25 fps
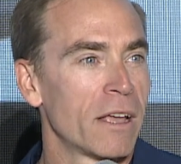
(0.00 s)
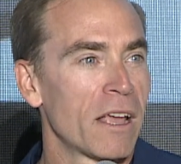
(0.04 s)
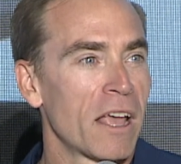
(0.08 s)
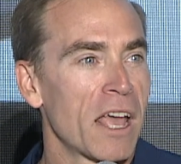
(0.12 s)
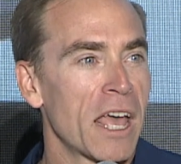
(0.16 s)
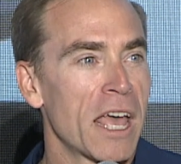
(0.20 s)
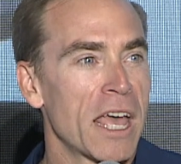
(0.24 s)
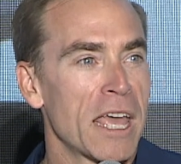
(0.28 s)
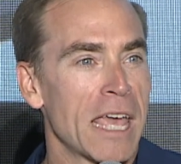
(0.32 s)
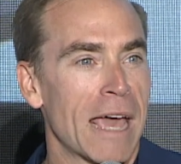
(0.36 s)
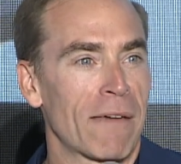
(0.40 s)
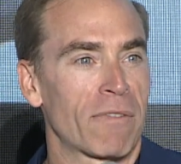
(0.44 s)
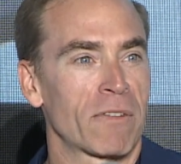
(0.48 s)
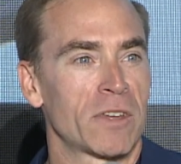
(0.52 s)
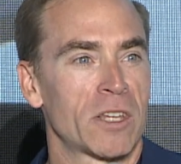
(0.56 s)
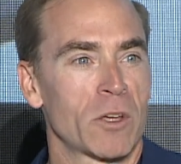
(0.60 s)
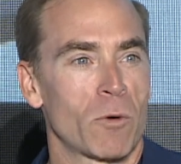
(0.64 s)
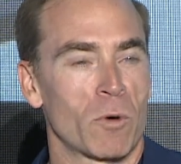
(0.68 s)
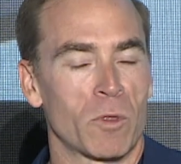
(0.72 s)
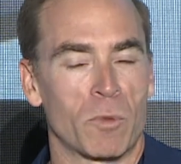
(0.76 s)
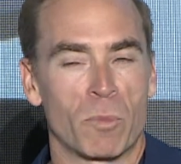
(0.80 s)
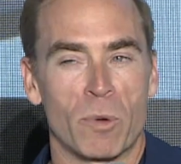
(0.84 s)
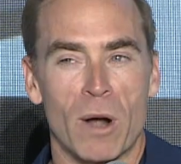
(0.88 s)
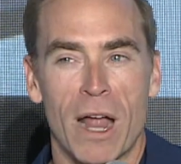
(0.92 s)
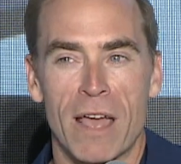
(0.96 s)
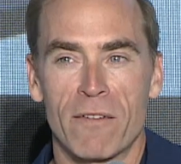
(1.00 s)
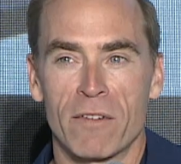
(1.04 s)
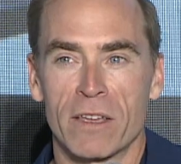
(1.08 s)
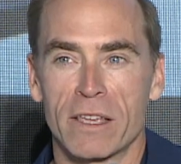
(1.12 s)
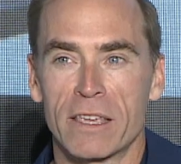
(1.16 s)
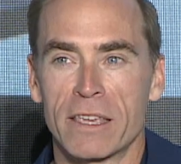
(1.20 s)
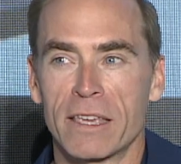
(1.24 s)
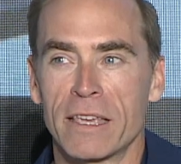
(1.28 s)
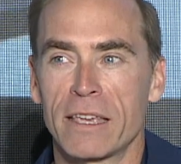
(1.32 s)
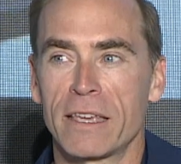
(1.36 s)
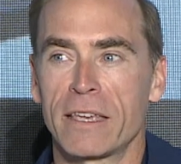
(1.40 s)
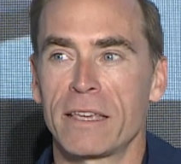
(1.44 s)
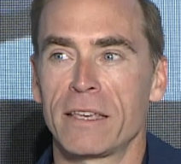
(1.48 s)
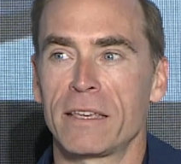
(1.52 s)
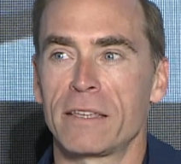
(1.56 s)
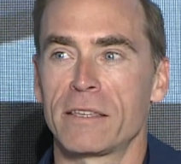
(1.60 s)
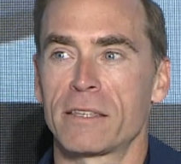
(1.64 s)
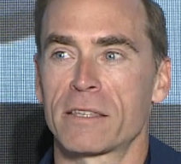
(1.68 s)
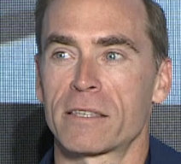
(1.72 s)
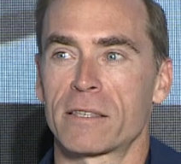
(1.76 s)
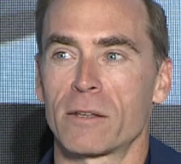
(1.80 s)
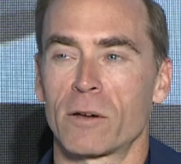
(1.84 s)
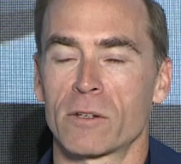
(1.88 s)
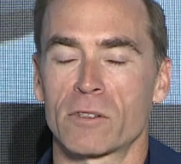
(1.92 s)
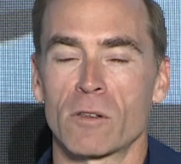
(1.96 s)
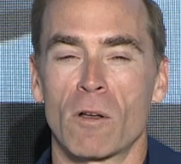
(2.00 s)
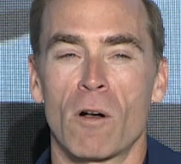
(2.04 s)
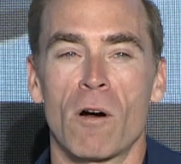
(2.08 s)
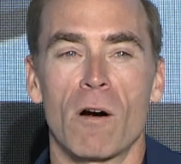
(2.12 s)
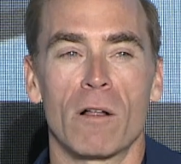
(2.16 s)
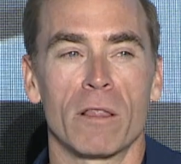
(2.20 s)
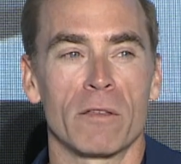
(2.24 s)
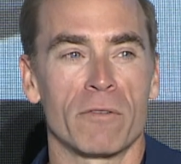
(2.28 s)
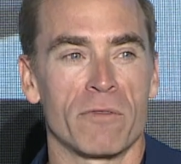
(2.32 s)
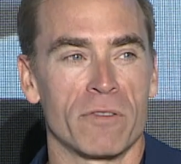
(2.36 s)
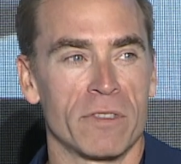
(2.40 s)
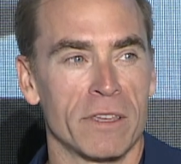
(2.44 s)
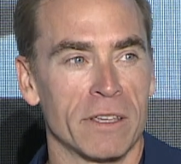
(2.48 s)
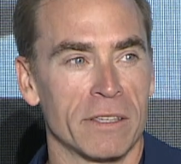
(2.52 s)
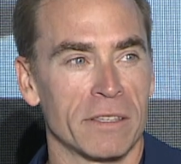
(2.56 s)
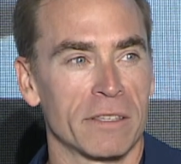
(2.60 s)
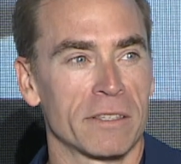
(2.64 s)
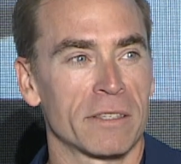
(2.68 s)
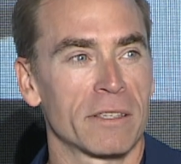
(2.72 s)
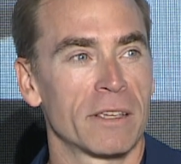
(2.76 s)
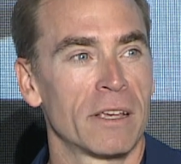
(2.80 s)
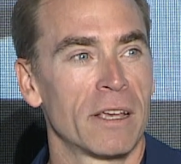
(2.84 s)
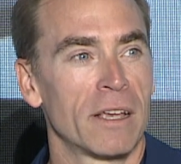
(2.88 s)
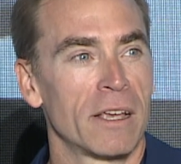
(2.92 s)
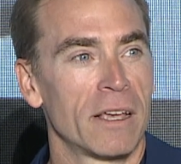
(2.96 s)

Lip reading: You have to deal with private keys. There's all of this